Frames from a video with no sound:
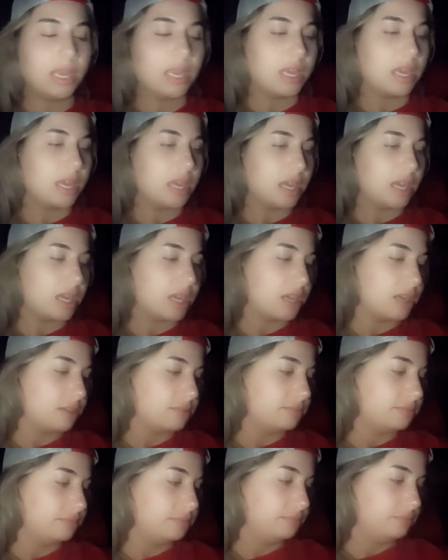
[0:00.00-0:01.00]

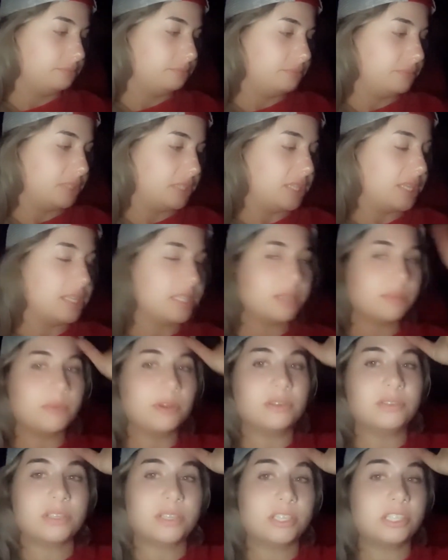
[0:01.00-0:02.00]
Um, but it's
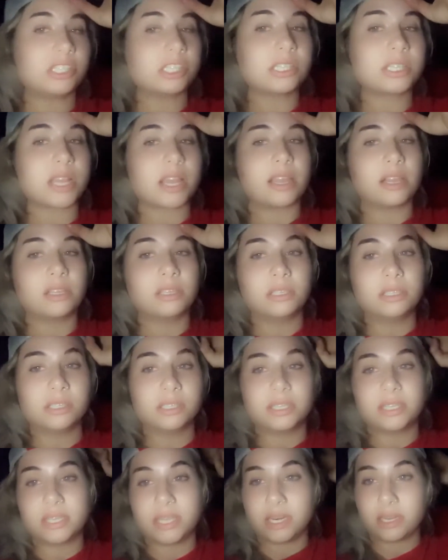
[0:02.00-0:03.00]
mostly just like a little
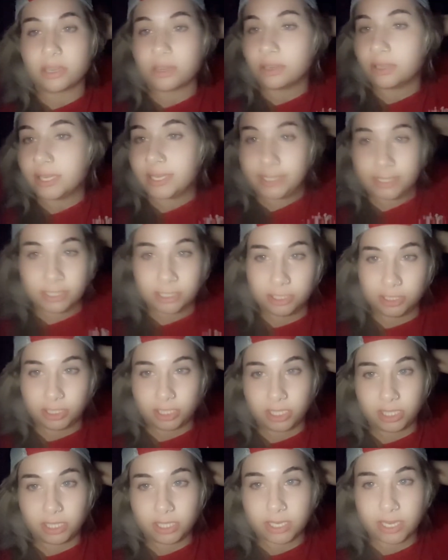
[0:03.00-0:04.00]
cynical
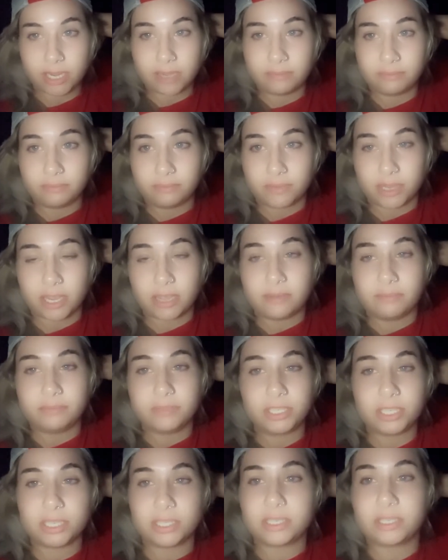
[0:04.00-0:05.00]
energy. I'm I'm
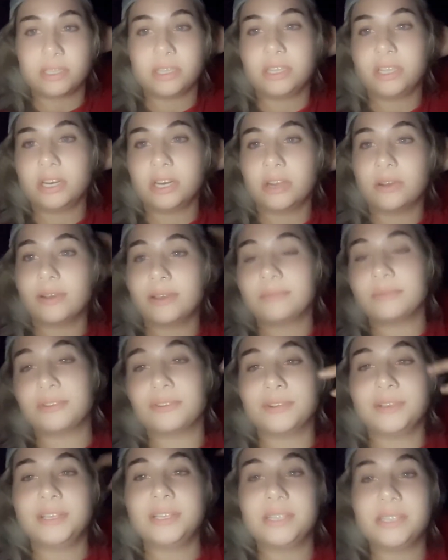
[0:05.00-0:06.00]
just you know I'm
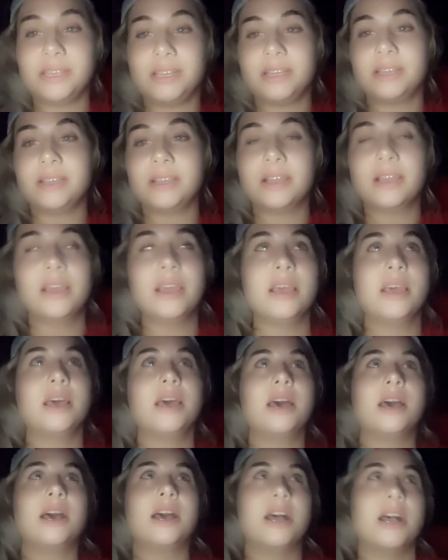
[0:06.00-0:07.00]
greasy.
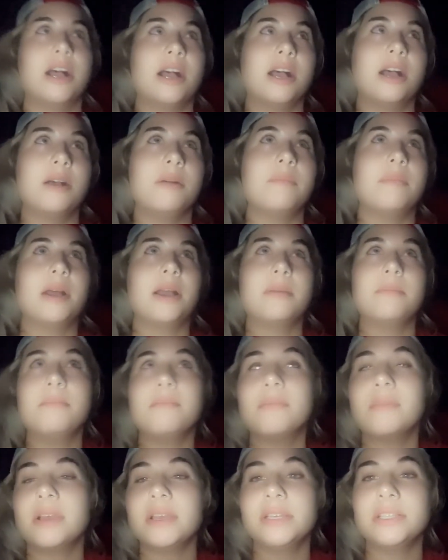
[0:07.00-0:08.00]
Um, I'm
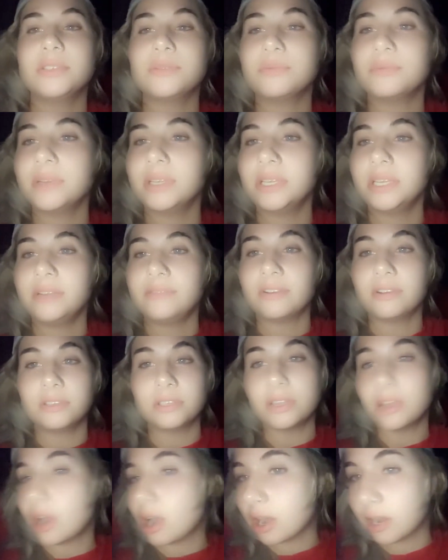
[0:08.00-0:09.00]
it's really
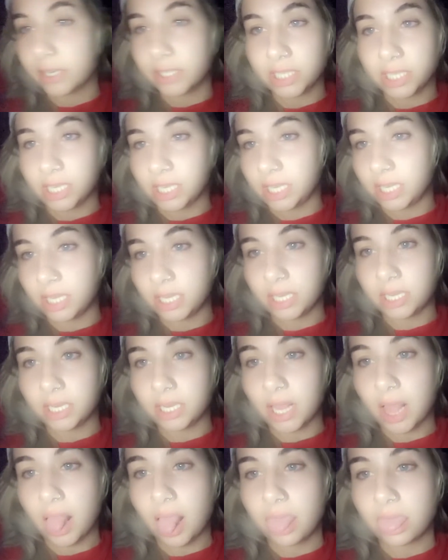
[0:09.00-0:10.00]
hard to eat.
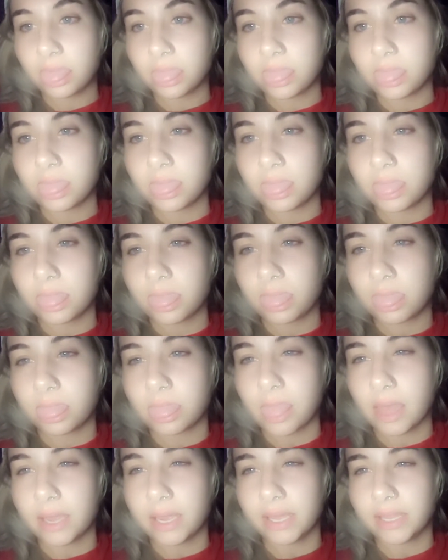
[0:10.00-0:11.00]

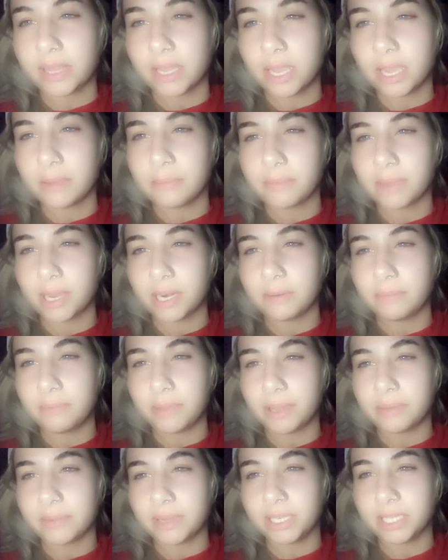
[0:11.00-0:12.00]
I think I might have bit my
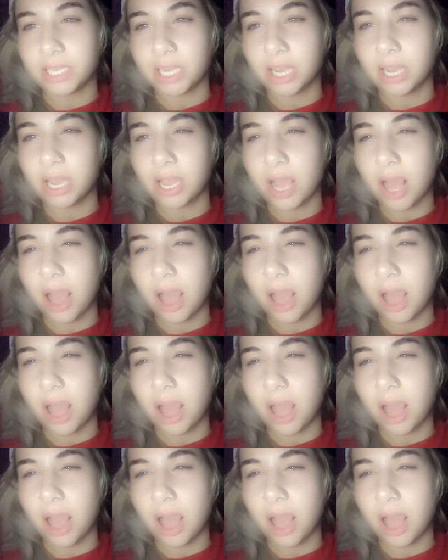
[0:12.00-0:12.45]
tongue.